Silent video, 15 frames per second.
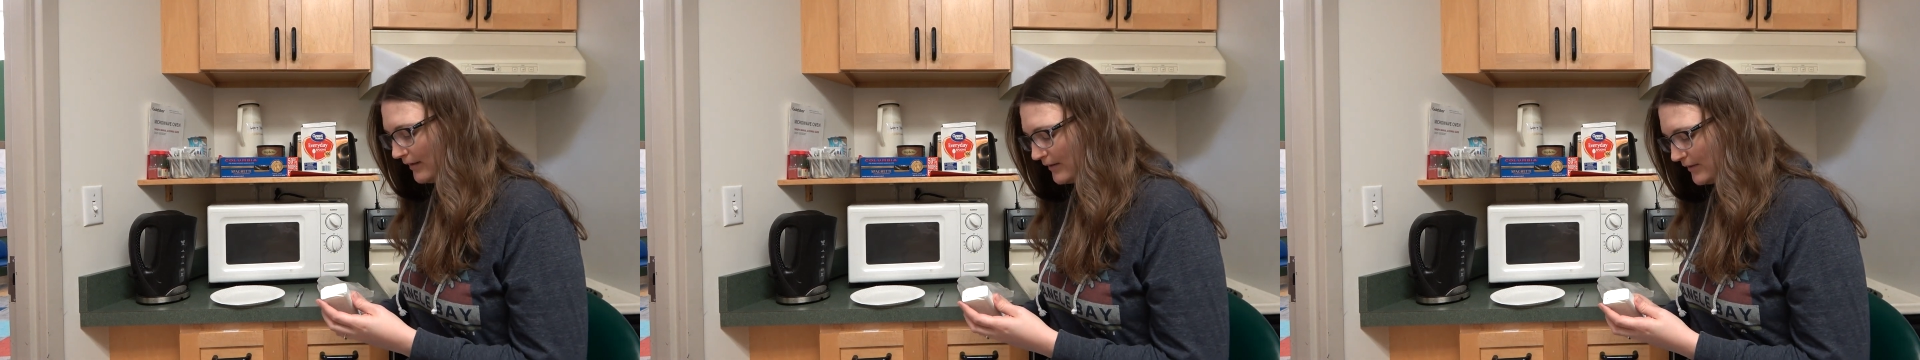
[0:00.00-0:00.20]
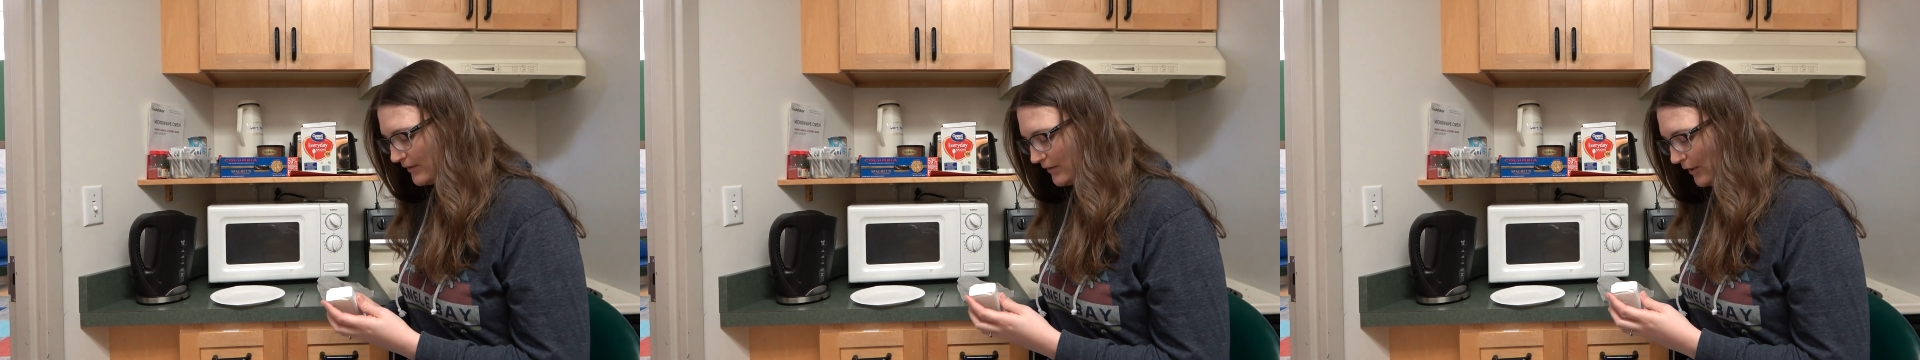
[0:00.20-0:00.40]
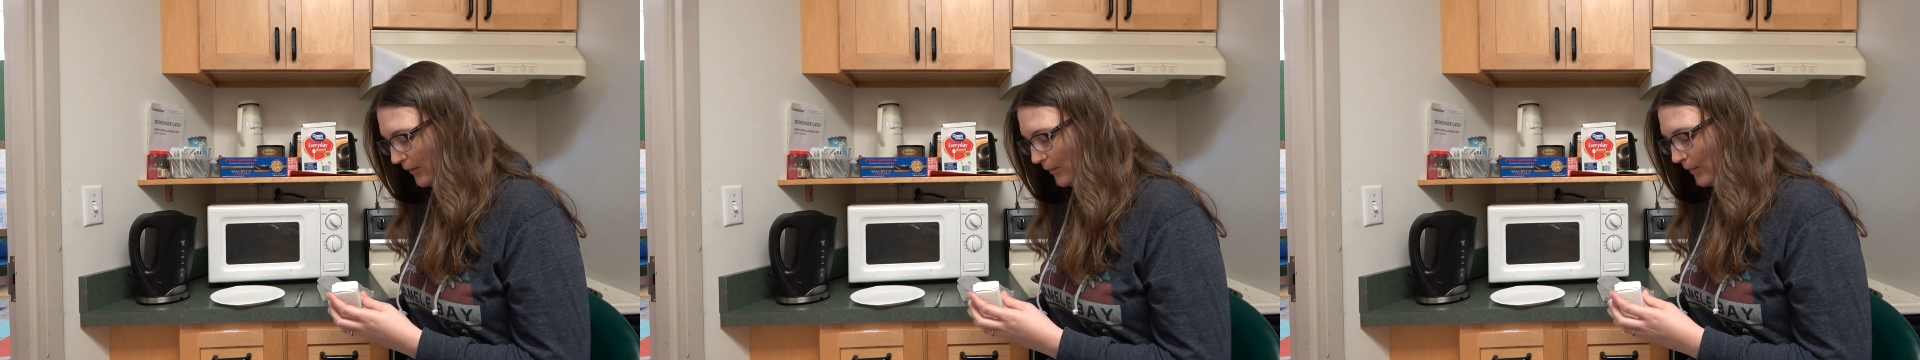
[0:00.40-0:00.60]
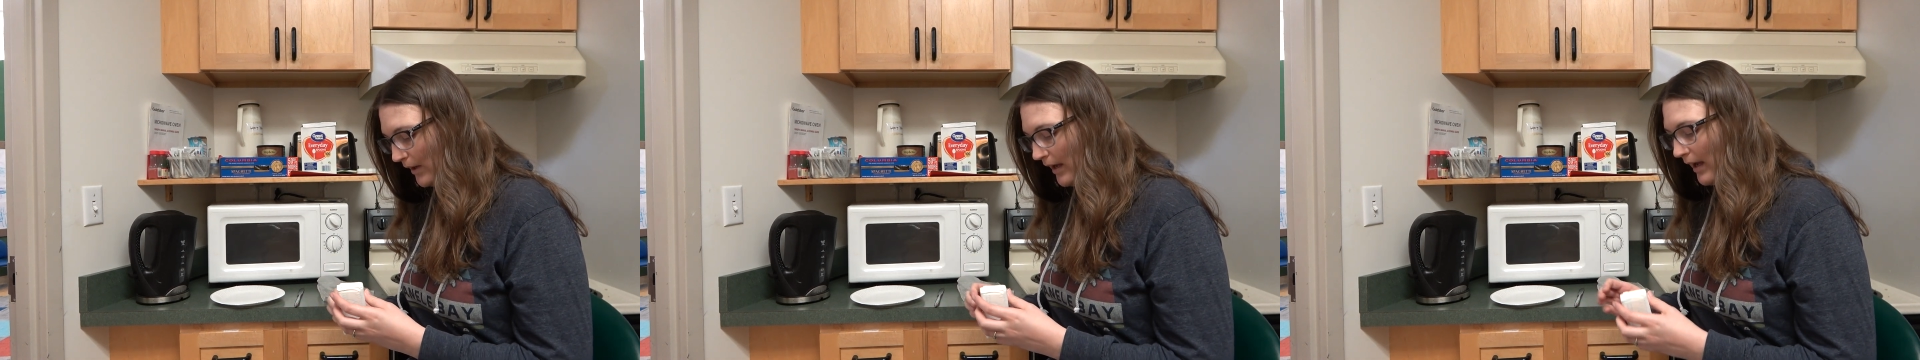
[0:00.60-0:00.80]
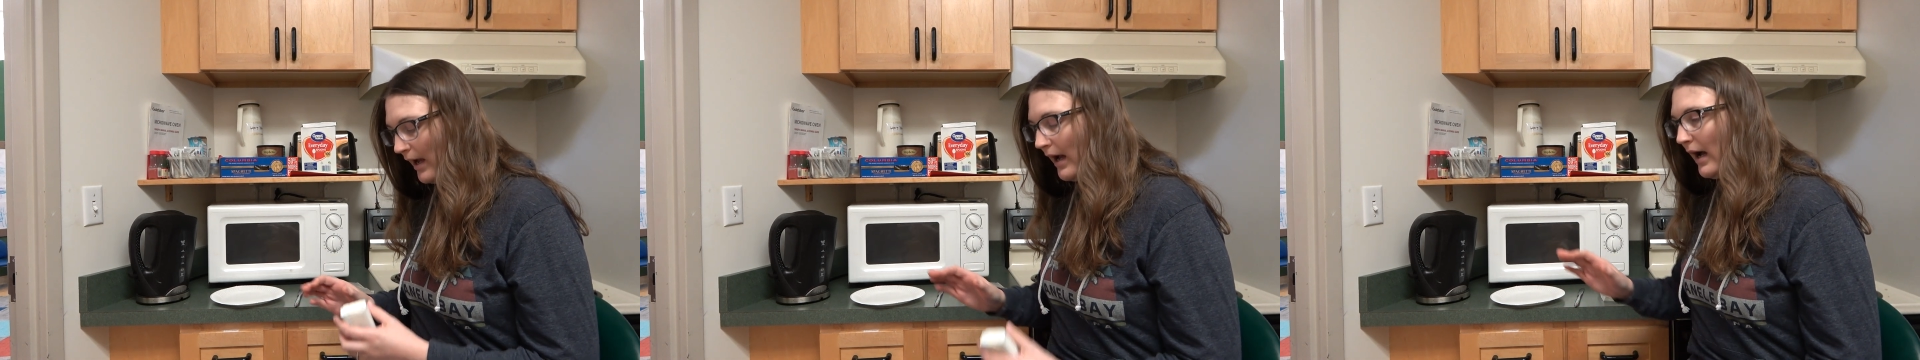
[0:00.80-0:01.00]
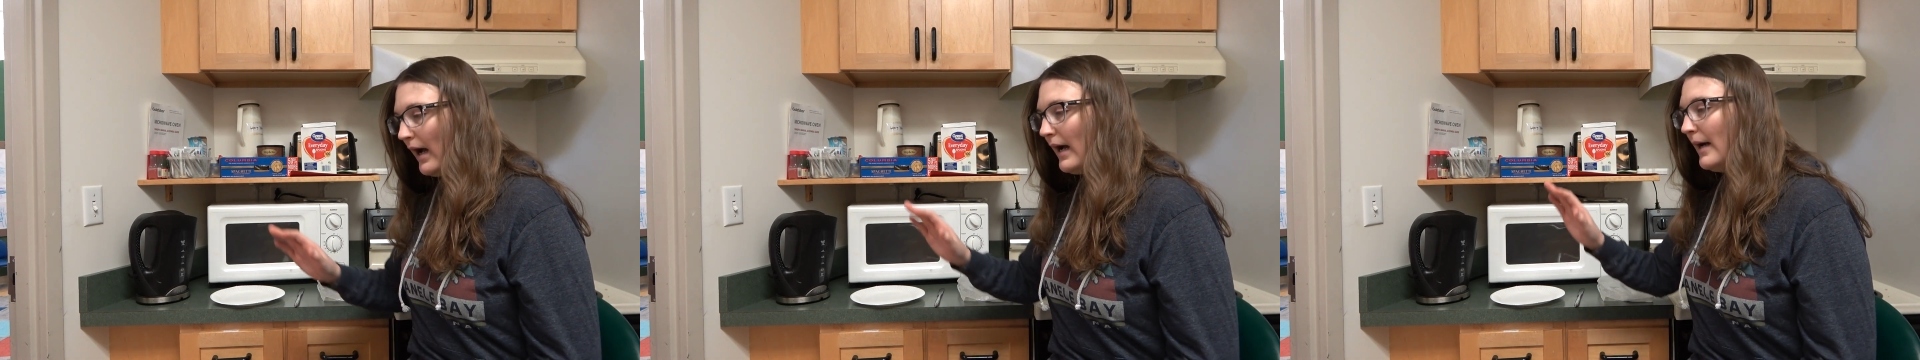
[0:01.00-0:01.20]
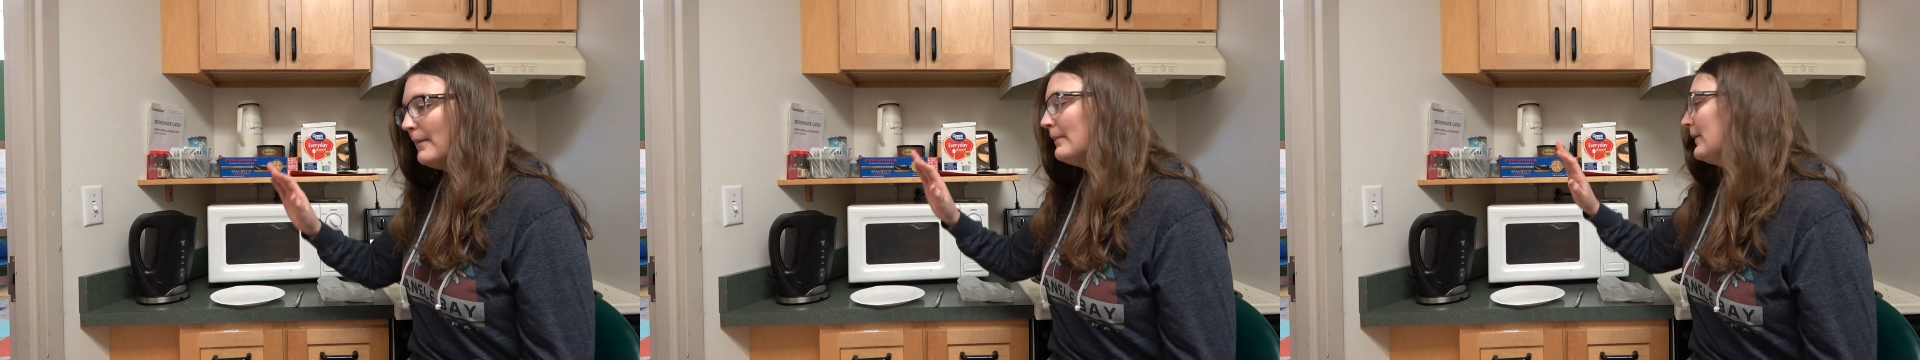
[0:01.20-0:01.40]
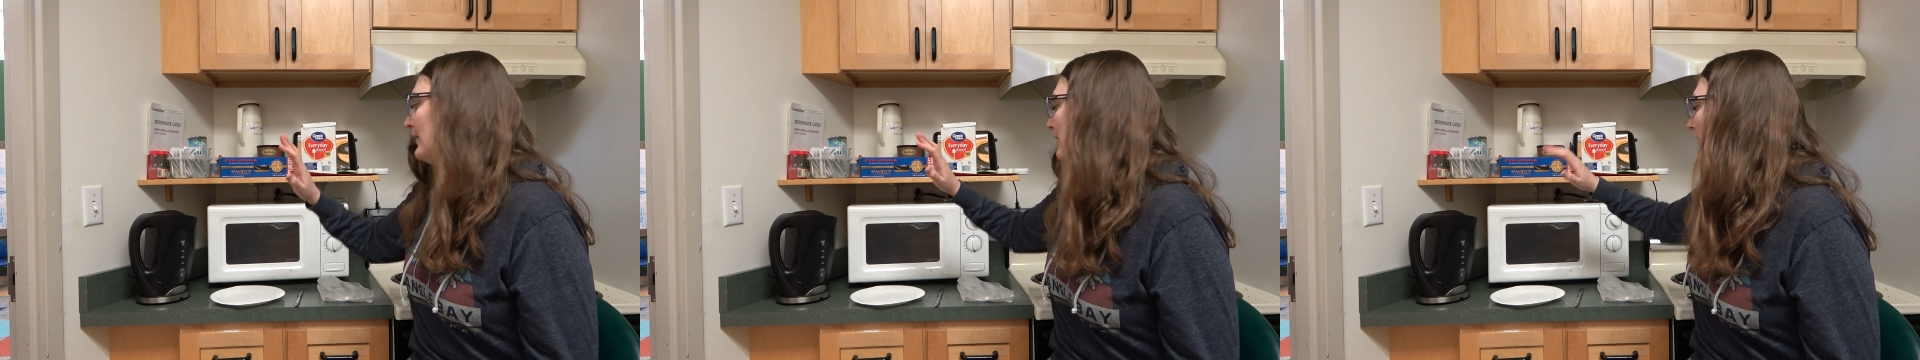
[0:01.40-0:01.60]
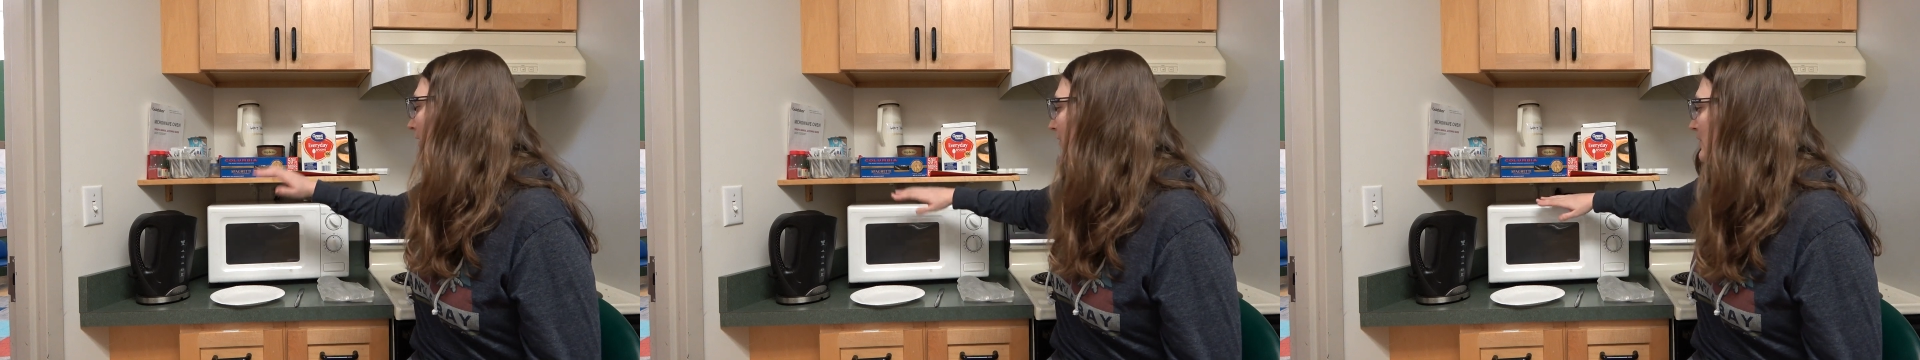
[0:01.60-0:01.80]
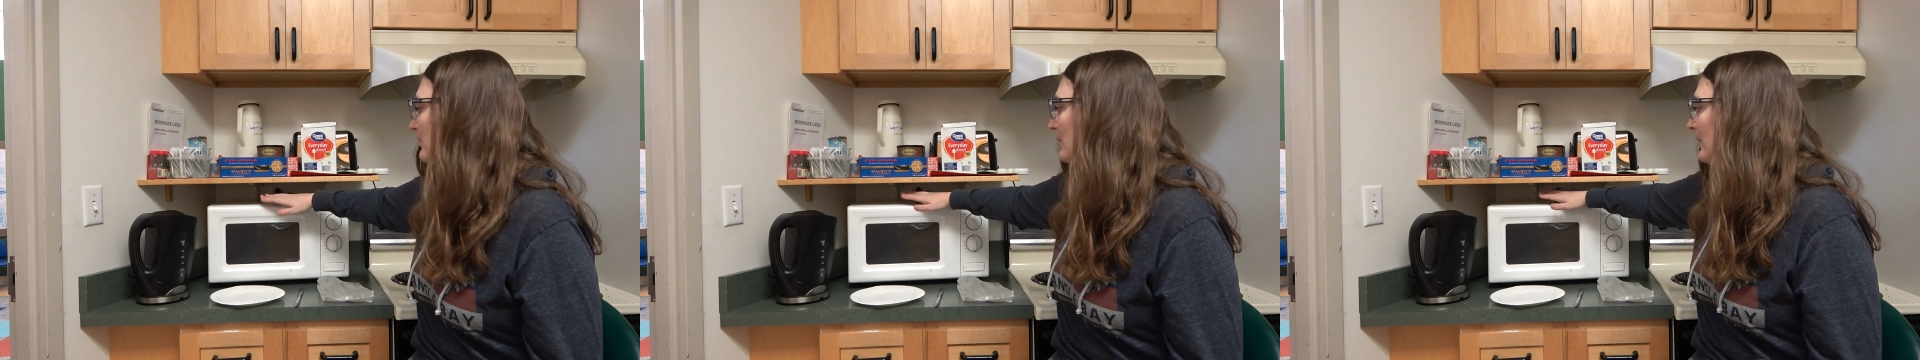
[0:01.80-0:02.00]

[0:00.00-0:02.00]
So you're also